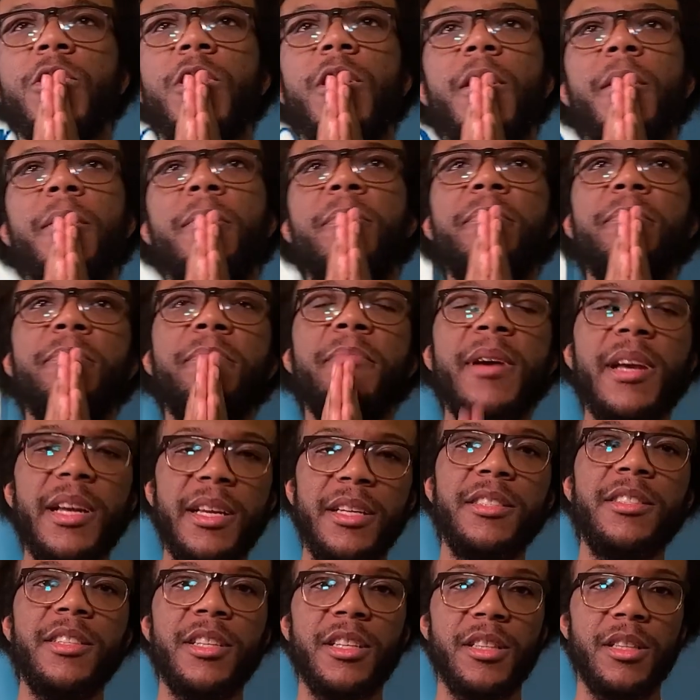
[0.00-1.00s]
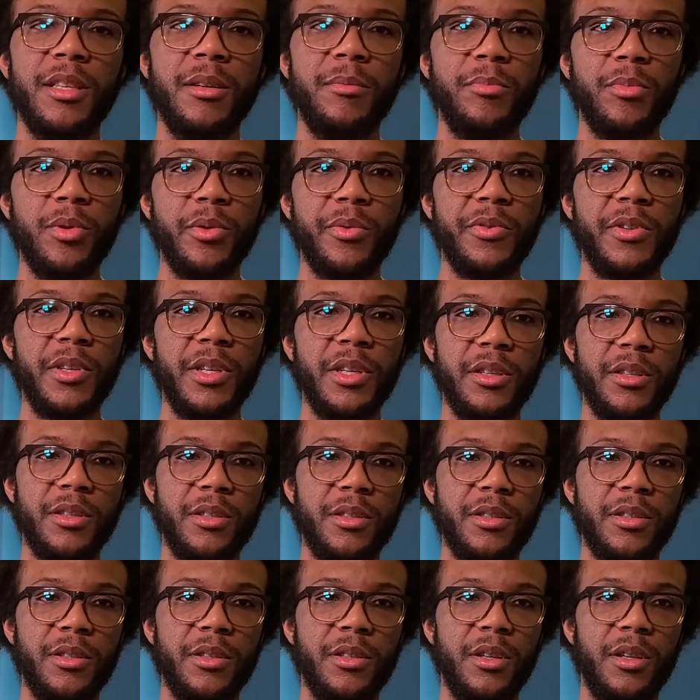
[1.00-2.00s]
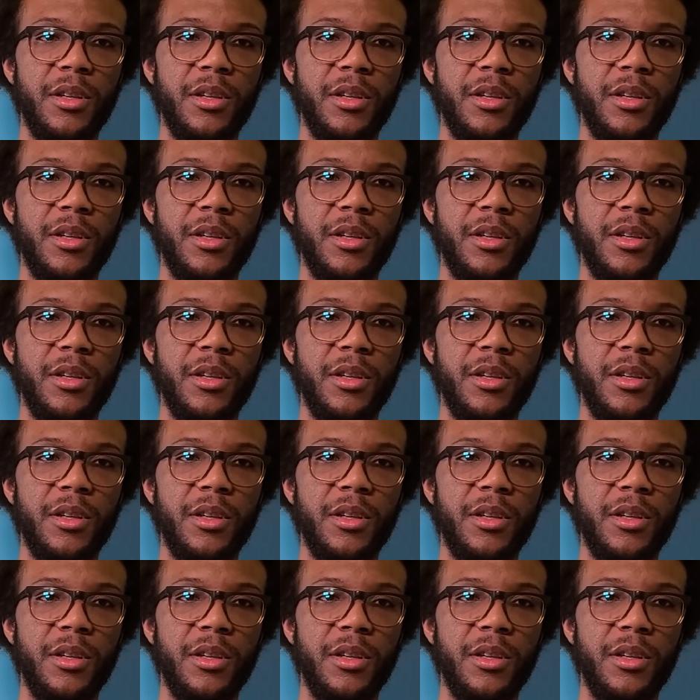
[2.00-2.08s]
amazing the movie is.